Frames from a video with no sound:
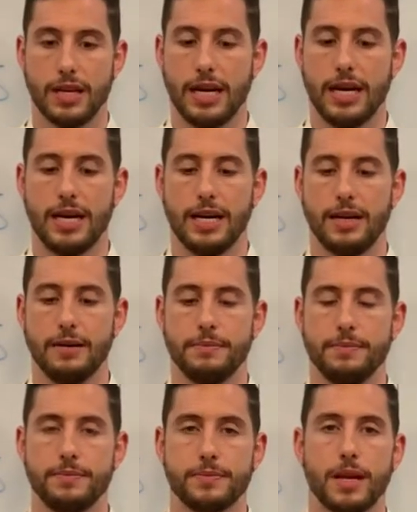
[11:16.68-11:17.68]

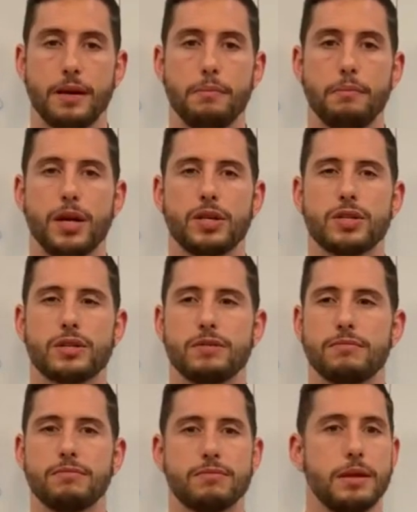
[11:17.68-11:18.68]
um, much
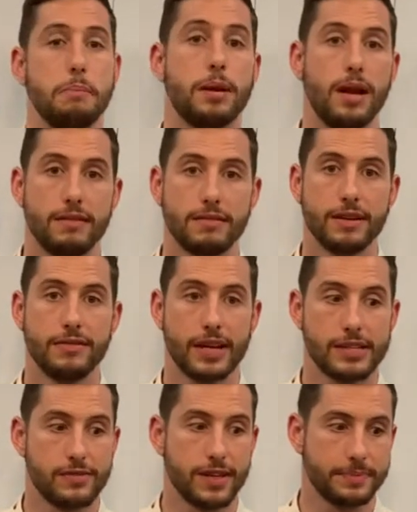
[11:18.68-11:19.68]
simpler,
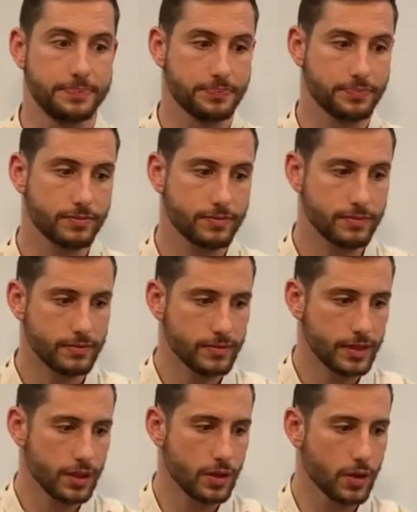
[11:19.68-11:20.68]
effectively.
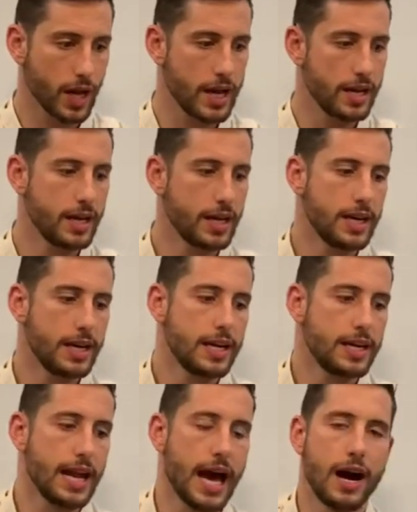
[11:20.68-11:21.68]
Okay,
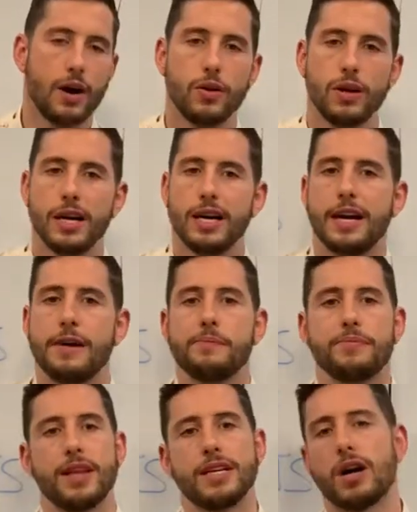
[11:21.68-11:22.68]
now
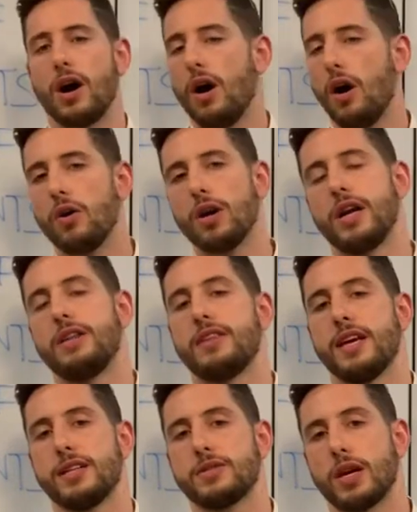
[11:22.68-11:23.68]
there's a whole load of
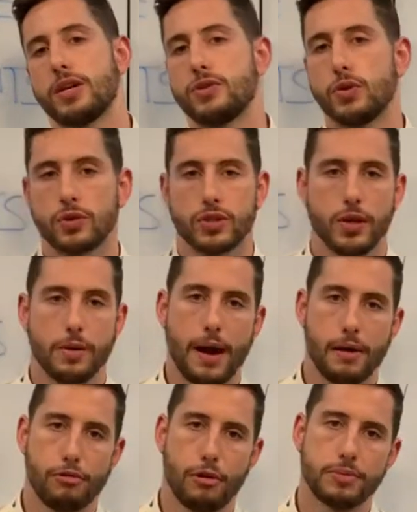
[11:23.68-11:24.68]
things I could talk to you
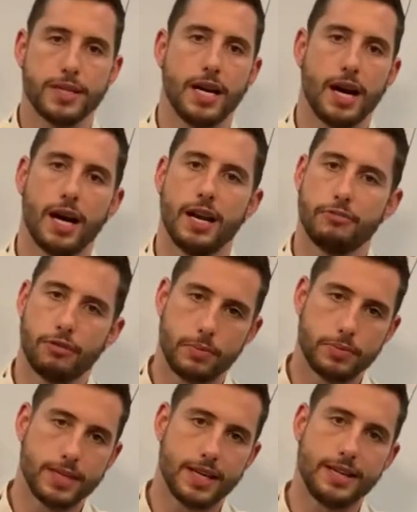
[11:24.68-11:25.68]
about property. I love
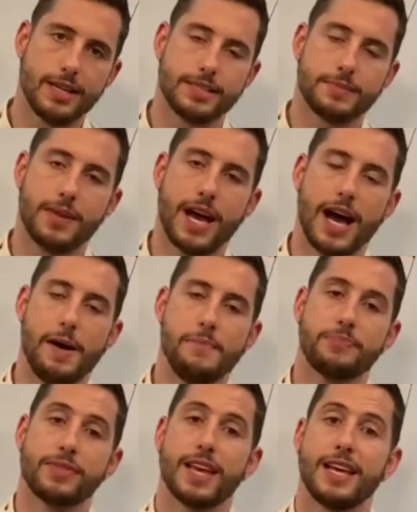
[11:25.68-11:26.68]
property. There's
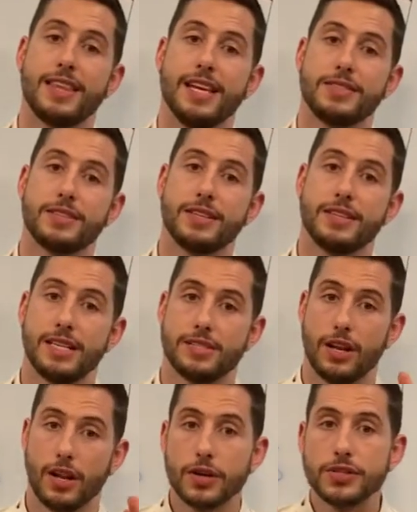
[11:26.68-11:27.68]
um, there's there's
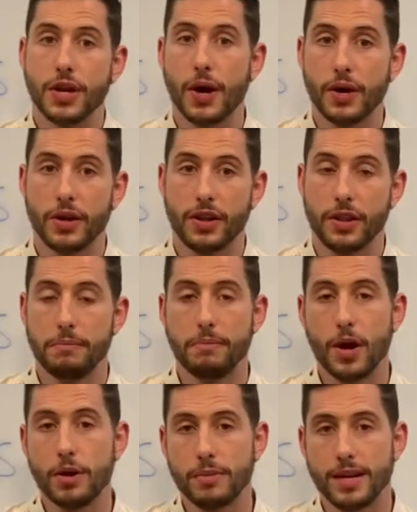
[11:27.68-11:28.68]
lots going on at the
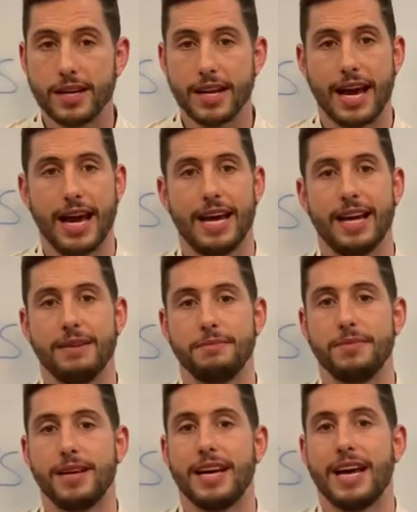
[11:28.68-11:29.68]
moment,
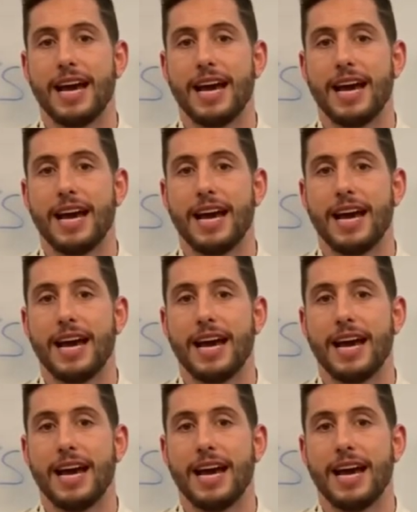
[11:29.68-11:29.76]
um,